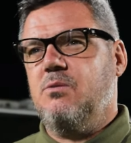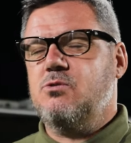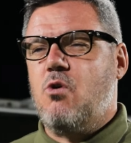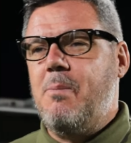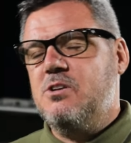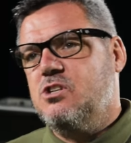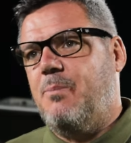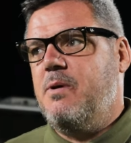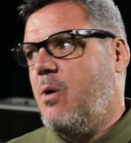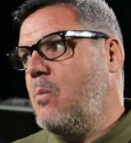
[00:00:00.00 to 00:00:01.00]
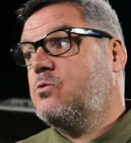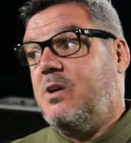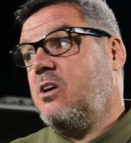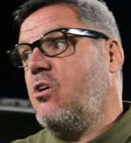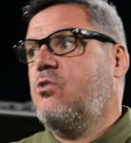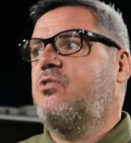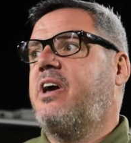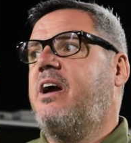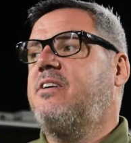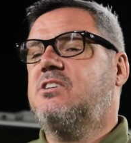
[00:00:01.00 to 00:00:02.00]
There was a couple of sloppy moments where they got in good
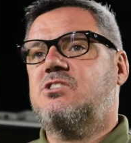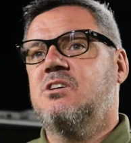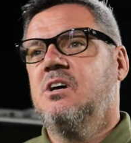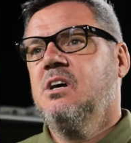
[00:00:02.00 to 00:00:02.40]
areas.